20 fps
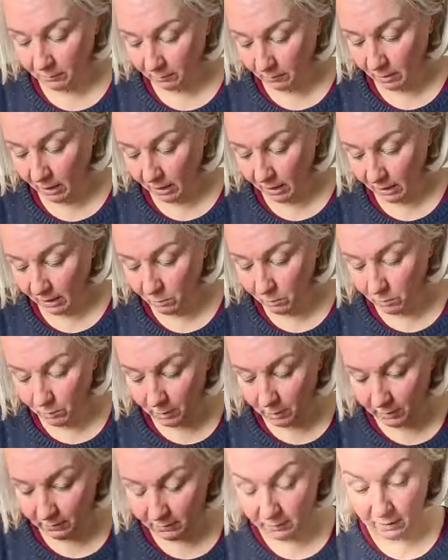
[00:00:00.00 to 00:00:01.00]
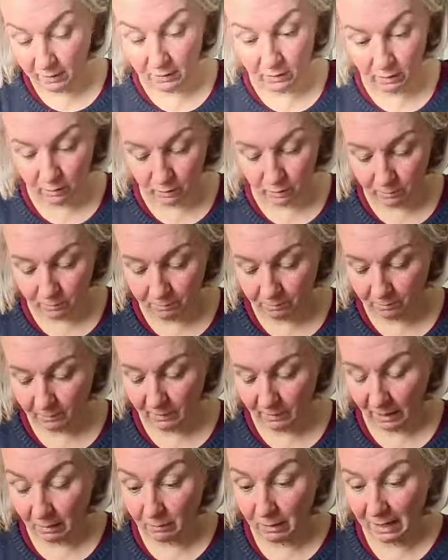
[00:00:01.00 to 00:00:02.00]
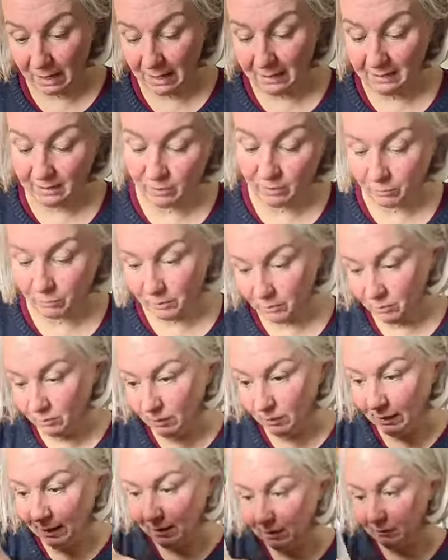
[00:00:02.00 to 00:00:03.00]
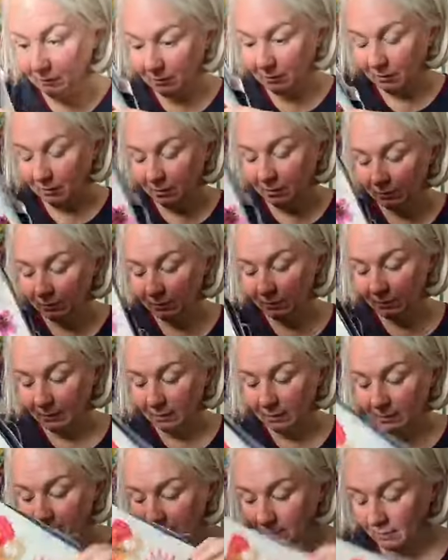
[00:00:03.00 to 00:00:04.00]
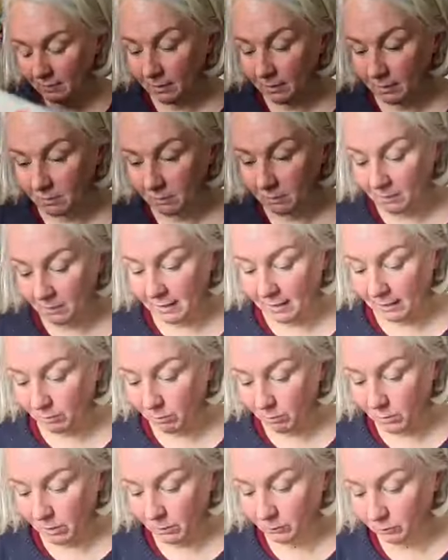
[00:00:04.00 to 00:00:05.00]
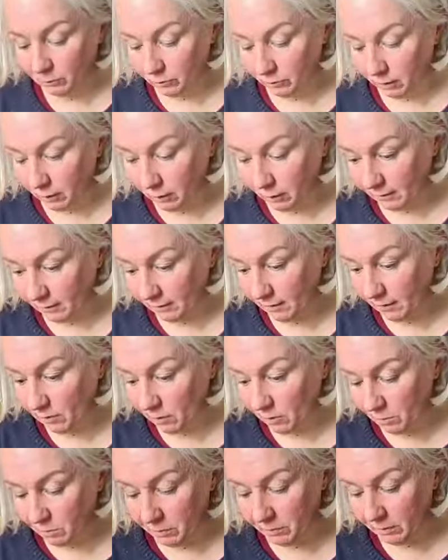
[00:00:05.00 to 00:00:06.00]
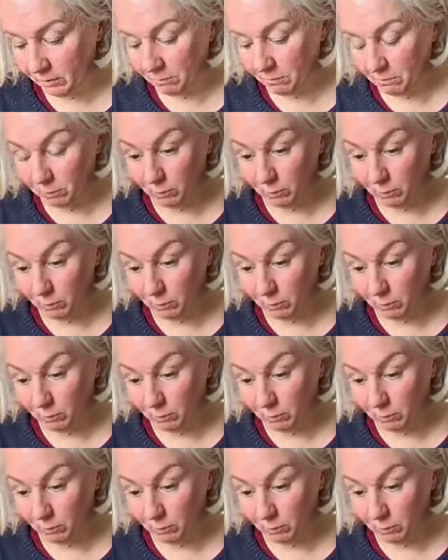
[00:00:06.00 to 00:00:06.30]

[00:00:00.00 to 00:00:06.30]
So I will continue. Oh, I need to redo that, obviously. But that is what I will do. I'll continue putting